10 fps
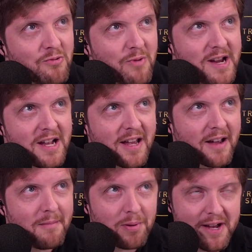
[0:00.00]
we can
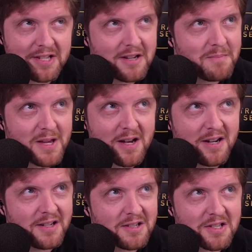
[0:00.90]
get complacent,
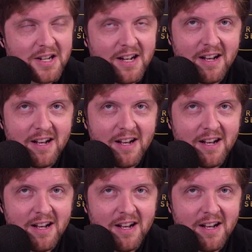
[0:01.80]
because